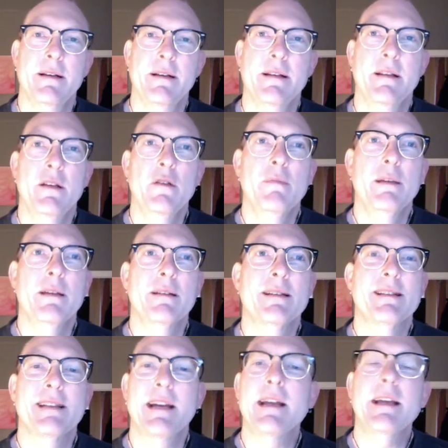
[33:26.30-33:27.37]
the human
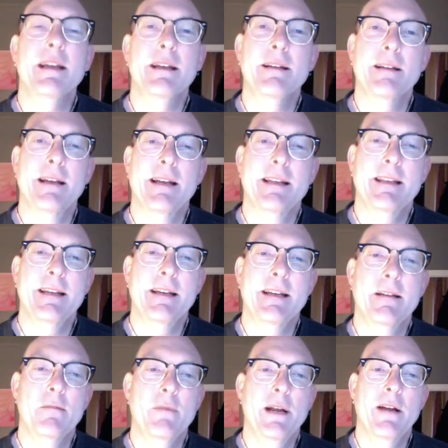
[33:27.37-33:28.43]
psyche, and I think
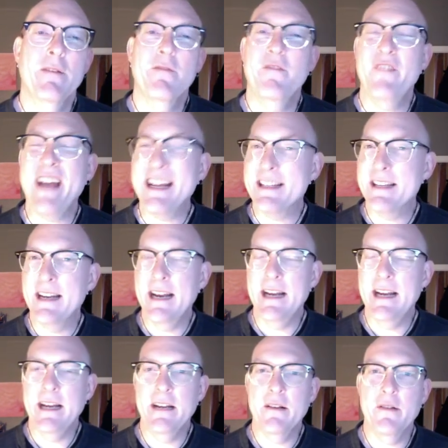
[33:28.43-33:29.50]
we are
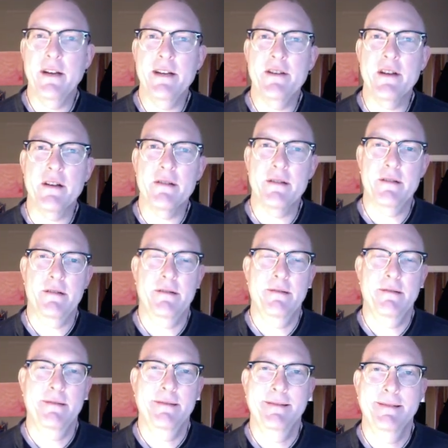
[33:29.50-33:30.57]
fascinating creatures.
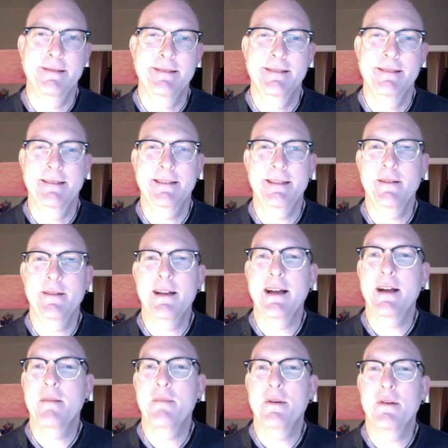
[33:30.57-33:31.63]
You and I
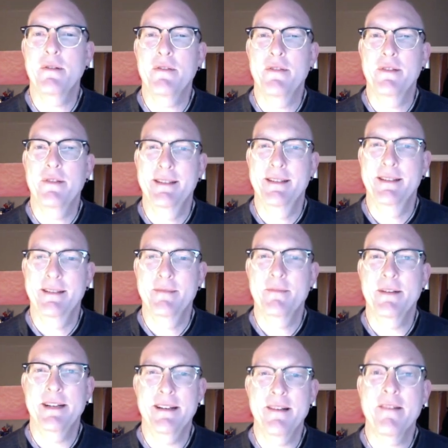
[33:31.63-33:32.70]
are both
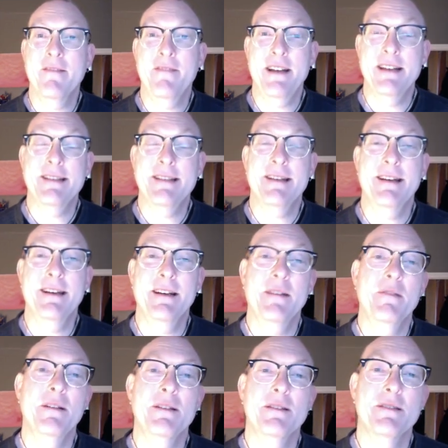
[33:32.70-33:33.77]
pretty darn fascinating
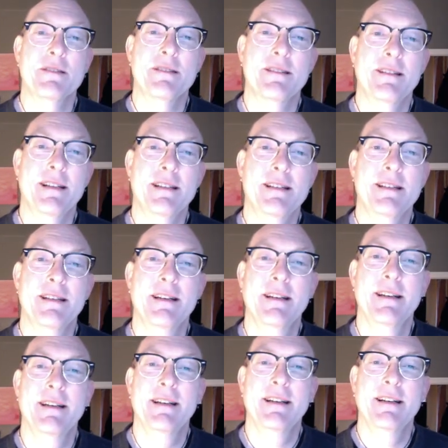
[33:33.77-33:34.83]
creatures. Let's
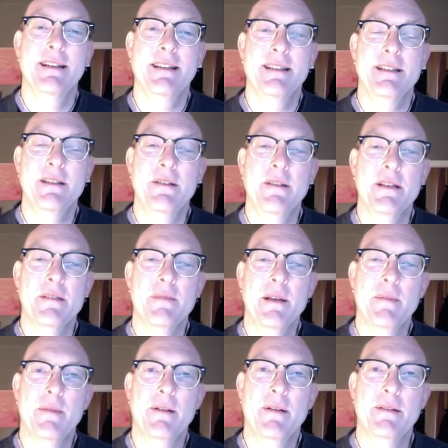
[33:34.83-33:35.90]
let's do this,
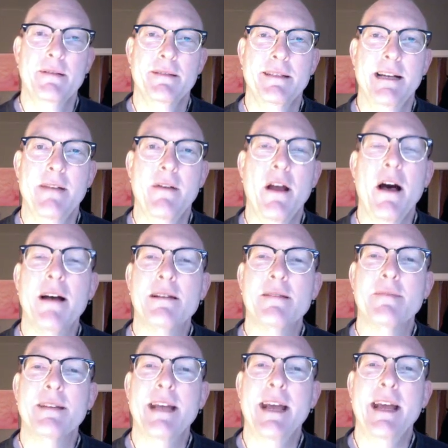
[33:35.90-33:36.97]
people. Have an awesome
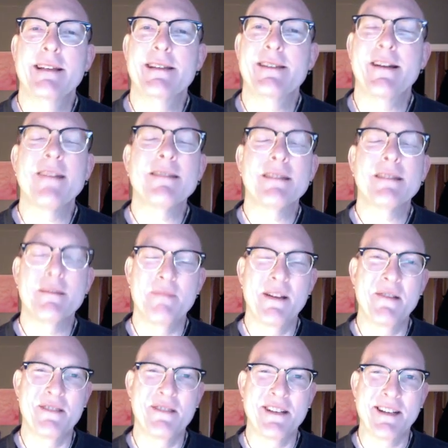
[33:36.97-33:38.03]
day. Start the
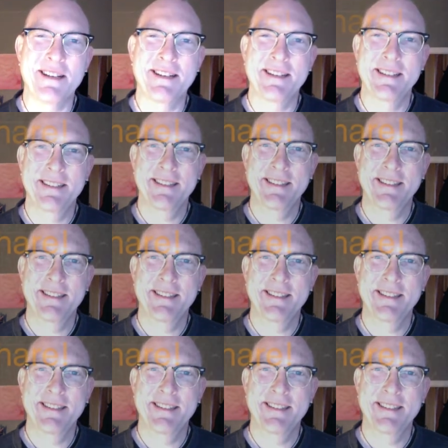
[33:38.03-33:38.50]
music.